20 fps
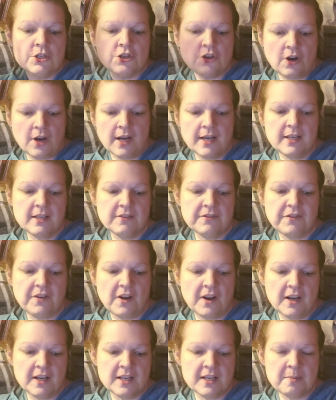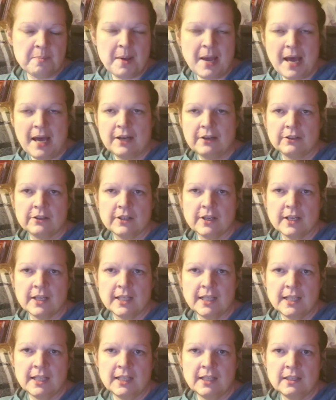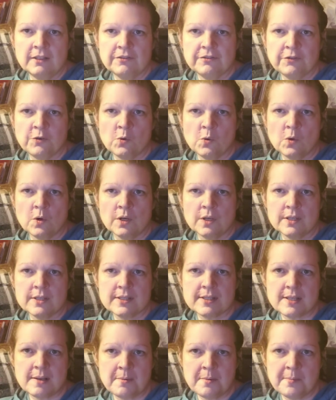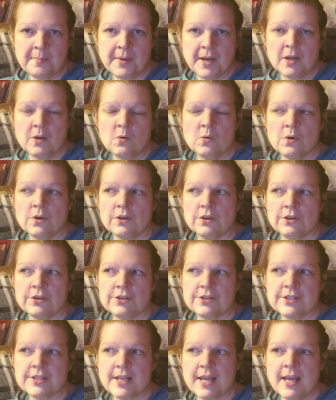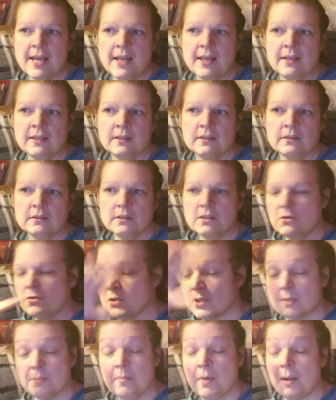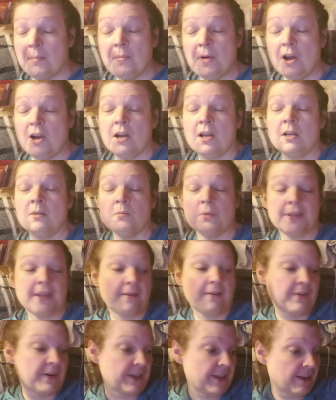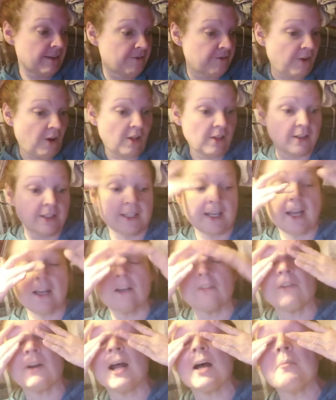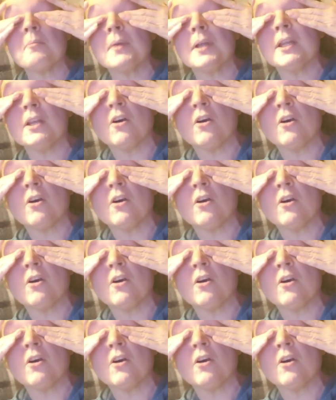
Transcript: trying to find a pattern I need for some of my orders and losing my mind with everything falling down around me,